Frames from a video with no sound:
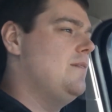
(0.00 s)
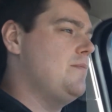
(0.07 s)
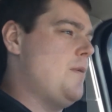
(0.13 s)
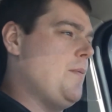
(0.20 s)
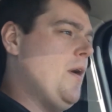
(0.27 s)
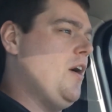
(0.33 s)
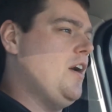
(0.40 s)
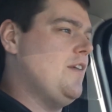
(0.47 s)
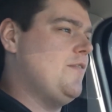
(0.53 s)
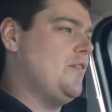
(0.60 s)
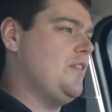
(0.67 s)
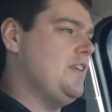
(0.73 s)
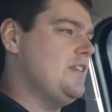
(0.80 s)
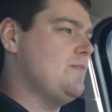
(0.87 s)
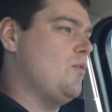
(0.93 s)
preparing
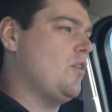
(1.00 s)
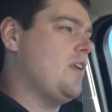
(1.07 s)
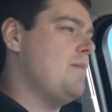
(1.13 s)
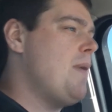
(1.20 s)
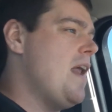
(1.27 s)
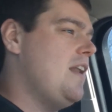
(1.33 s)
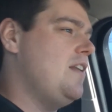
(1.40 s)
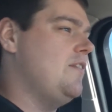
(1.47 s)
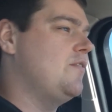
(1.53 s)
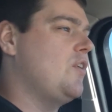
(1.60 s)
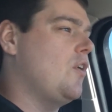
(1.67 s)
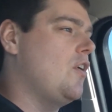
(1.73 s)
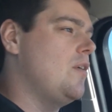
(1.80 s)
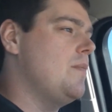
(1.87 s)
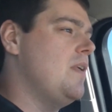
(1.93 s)
for these more competitive
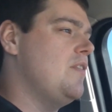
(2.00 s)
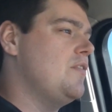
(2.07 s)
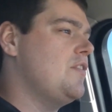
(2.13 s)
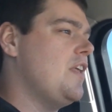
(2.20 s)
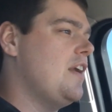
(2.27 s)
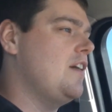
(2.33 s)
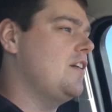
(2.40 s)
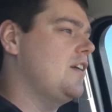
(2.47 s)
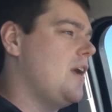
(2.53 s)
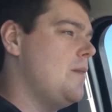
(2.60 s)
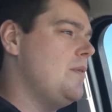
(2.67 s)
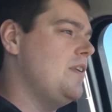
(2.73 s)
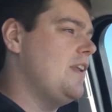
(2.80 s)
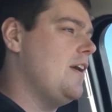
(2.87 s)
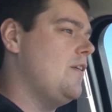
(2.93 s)
tournaments that are
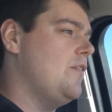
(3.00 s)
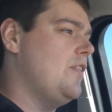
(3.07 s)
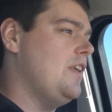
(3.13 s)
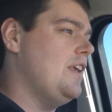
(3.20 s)
coming down